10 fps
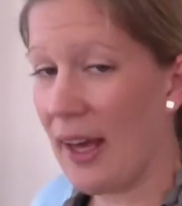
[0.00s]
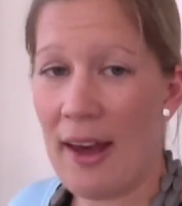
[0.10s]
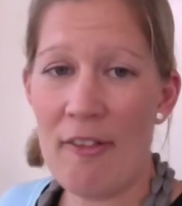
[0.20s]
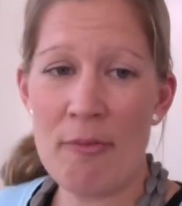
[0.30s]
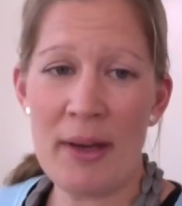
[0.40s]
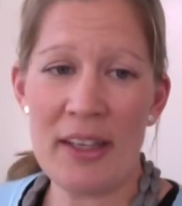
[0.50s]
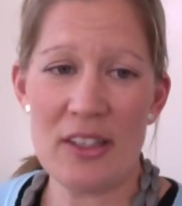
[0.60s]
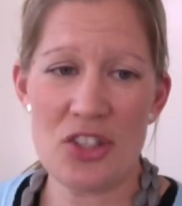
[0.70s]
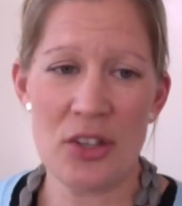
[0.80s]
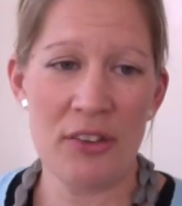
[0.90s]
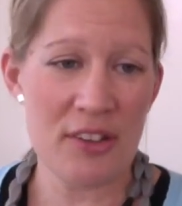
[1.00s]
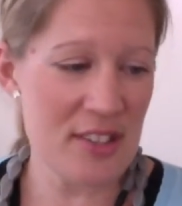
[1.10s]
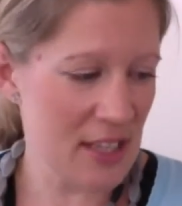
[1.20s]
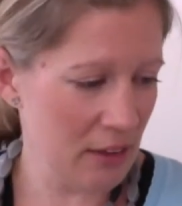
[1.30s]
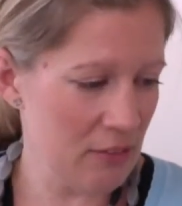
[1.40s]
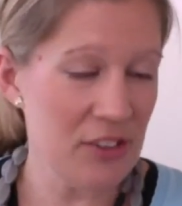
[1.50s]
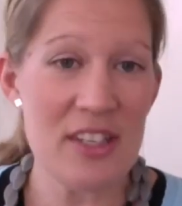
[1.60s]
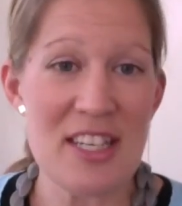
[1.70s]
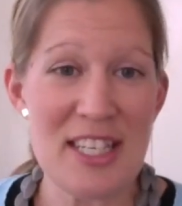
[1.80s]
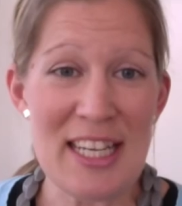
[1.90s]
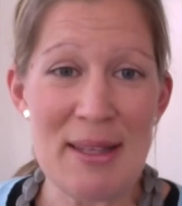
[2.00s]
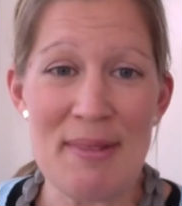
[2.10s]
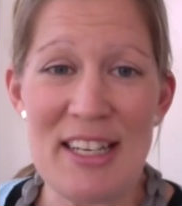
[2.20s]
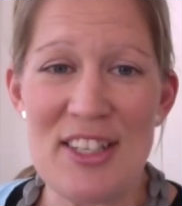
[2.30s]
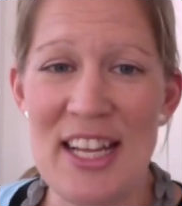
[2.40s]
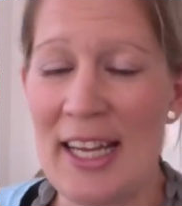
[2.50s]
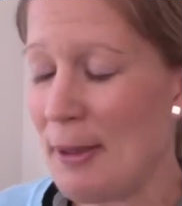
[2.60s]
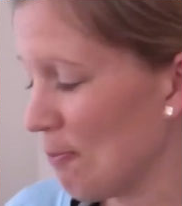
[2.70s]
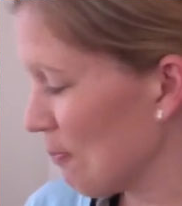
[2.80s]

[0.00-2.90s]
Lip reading: I have my show notes there and you can see them there today.